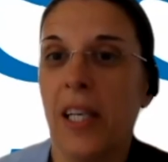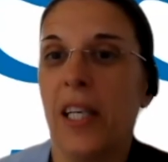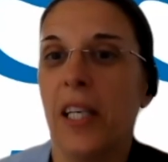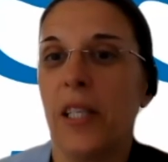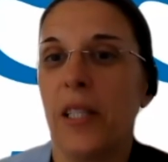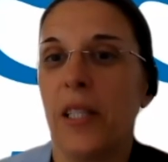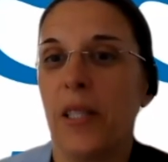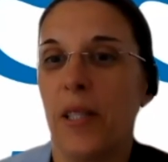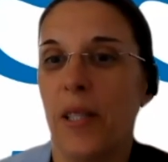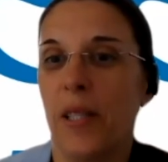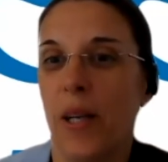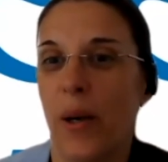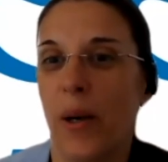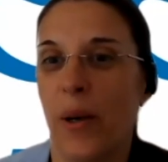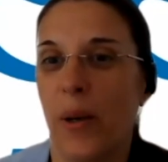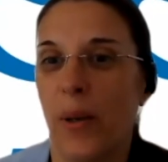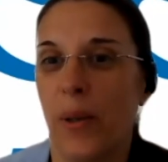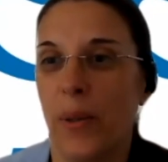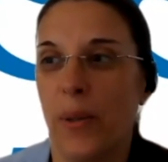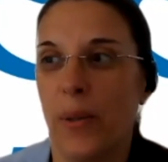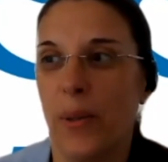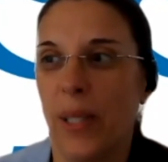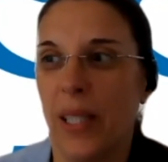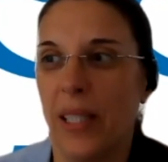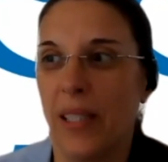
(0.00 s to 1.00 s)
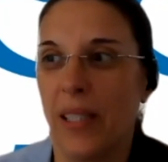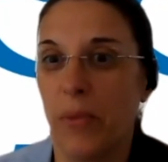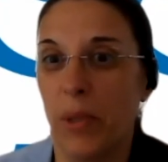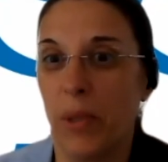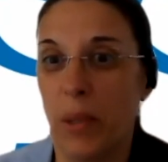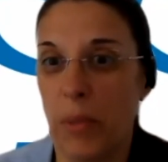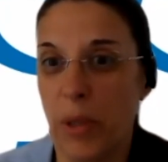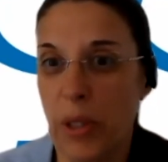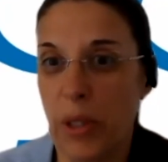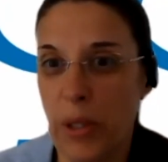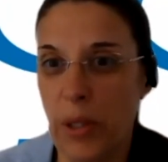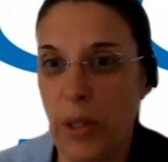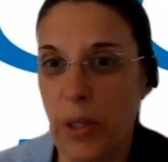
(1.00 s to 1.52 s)
So, and
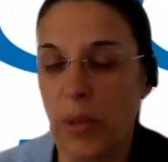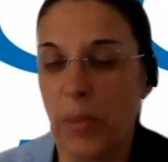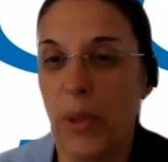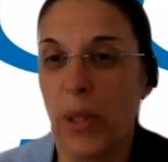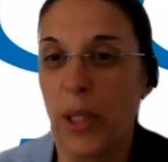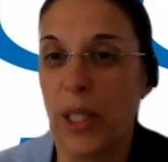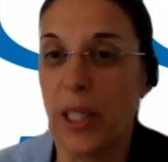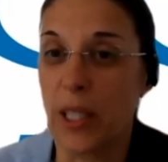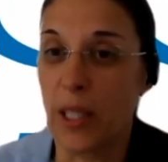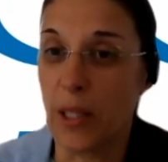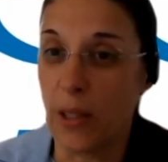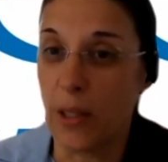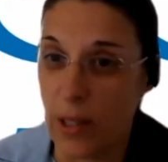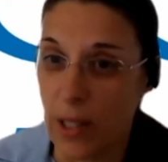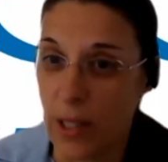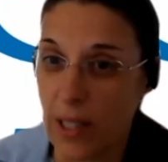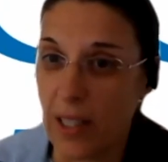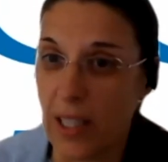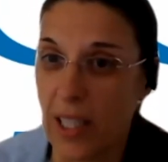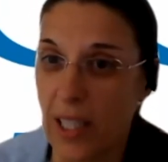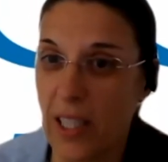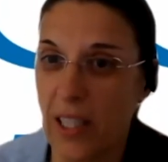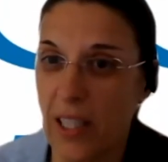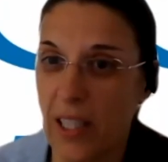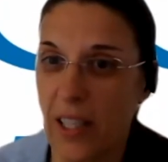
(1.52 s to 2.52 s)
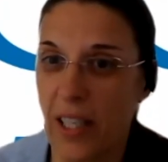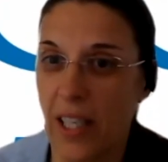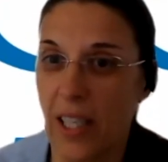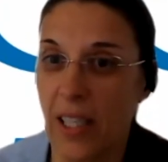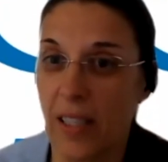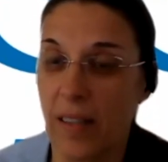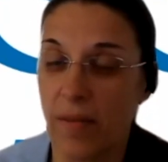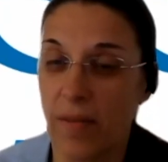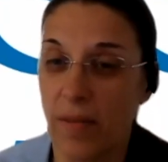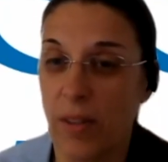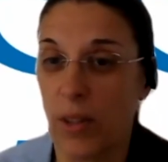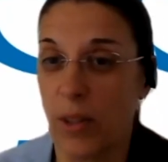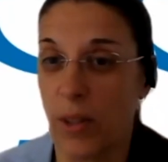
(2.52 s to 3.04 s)
Wilms tumor is considered
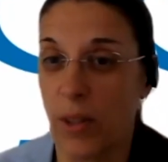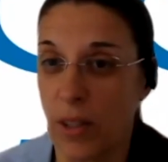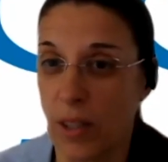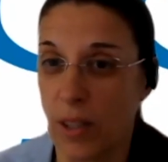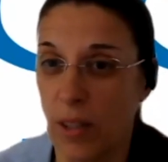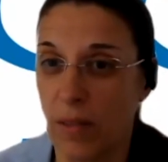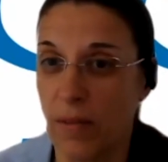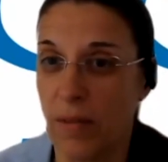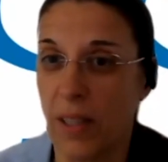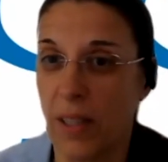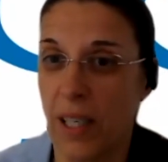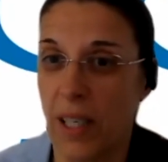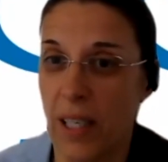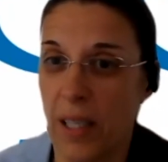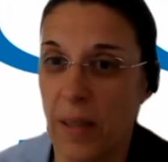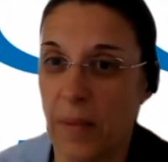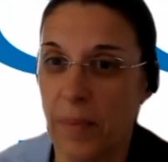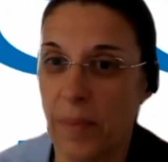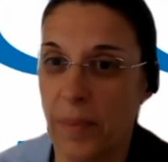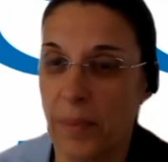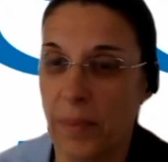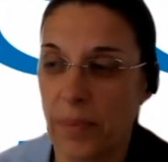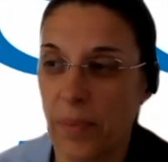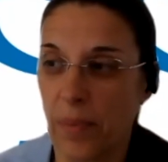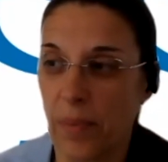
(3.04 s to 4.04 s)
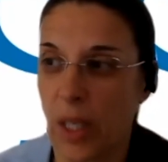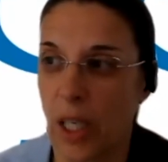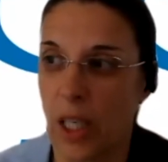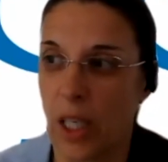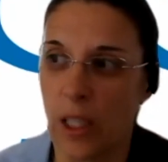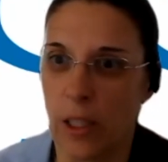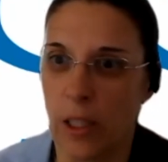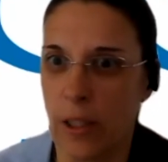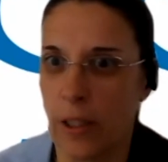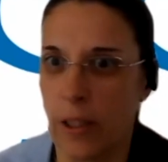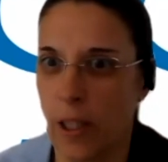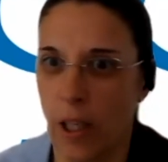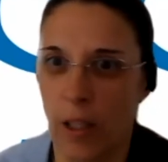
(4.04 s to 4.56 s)
a sort of
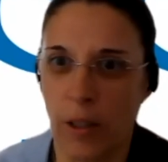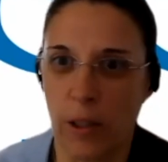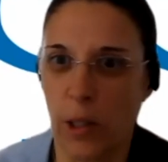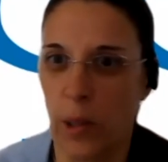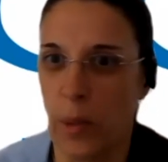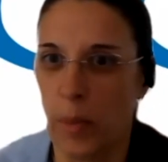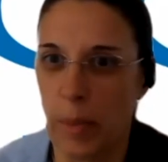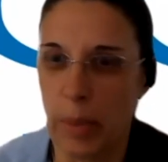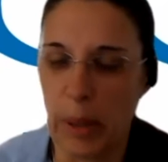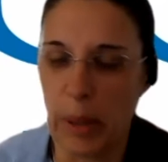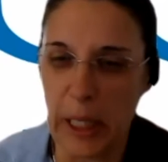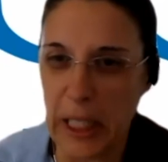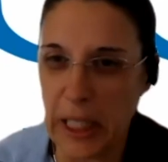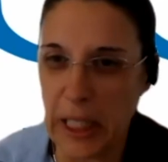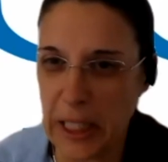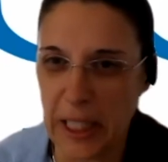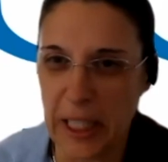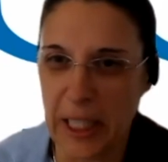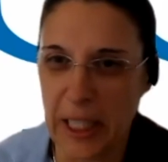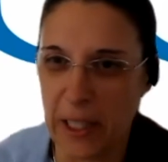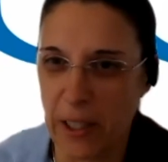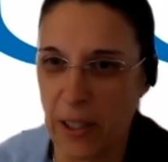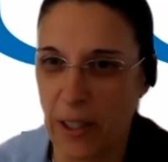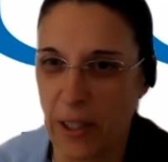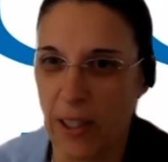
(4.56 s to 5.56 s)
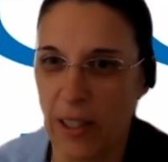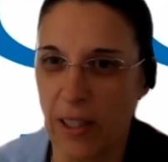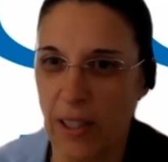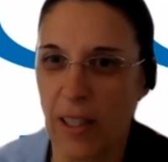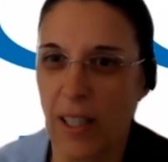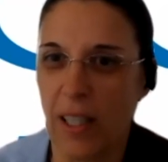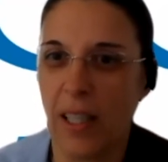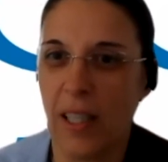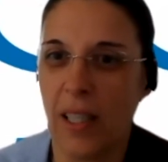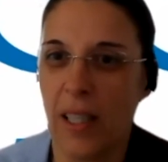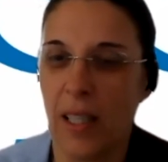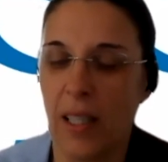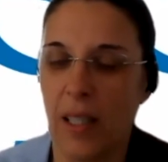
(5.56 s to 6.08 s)
not completed or
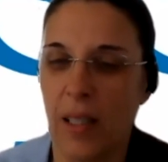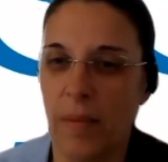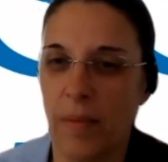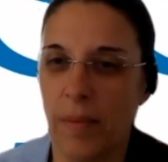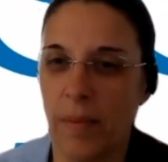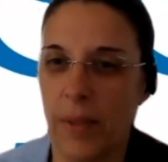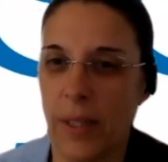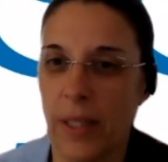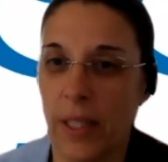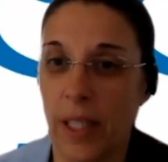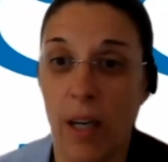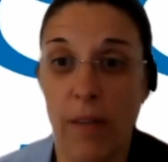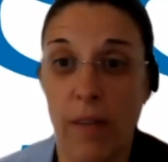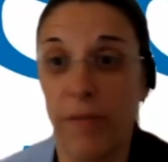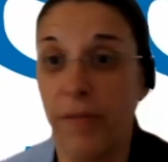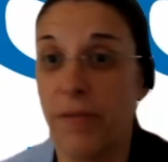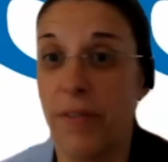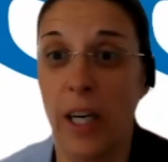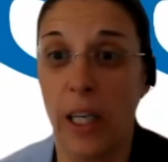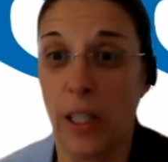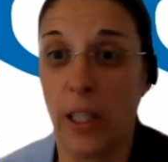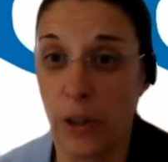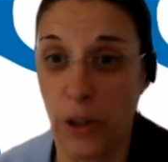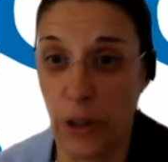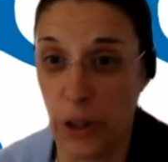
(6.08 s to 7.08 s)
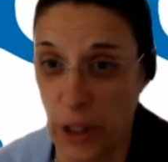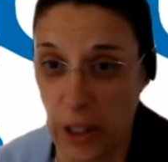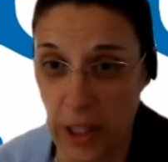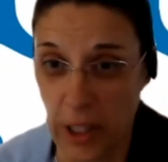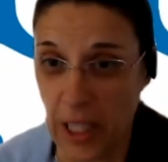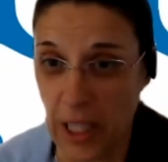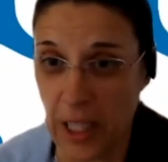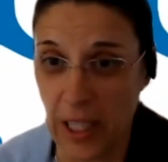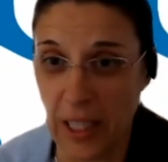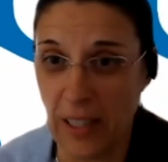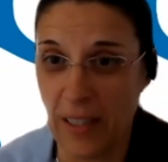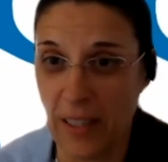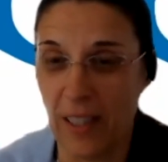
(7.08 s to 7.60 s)
not
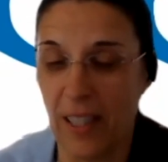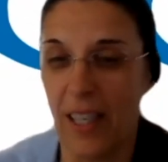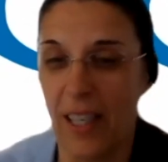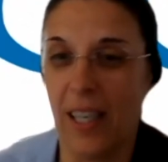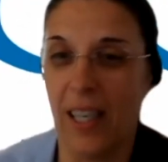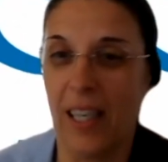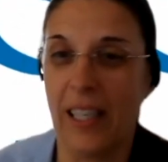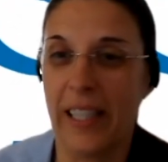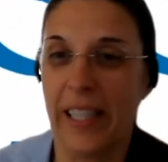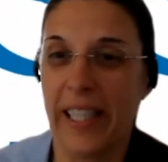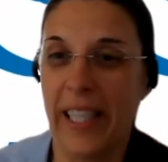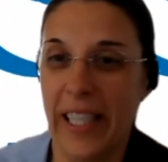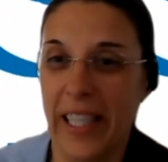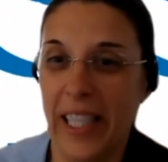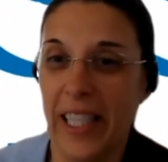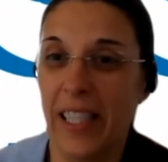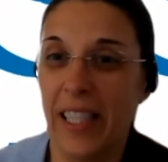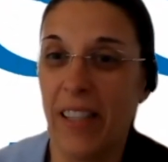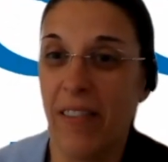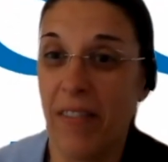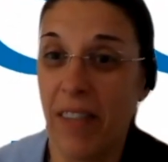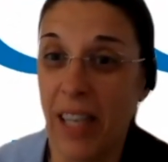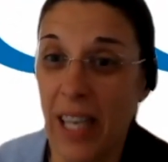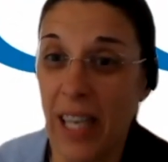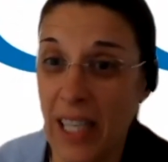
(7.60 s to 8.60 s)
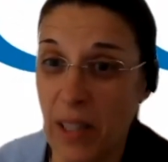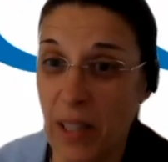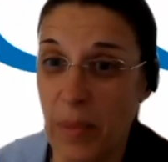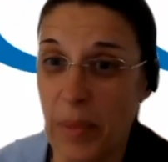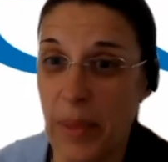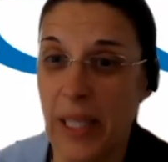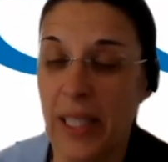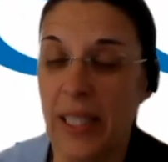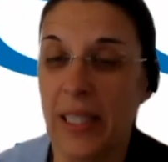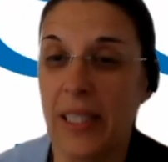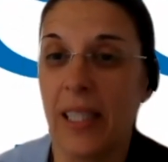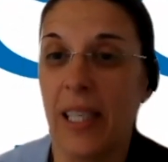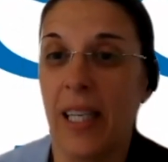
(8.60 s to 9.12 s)
functioning kidney
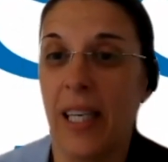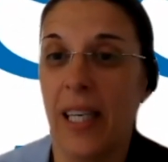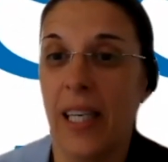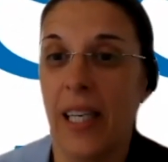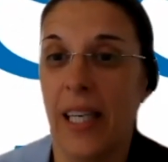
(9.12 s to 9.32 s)
development.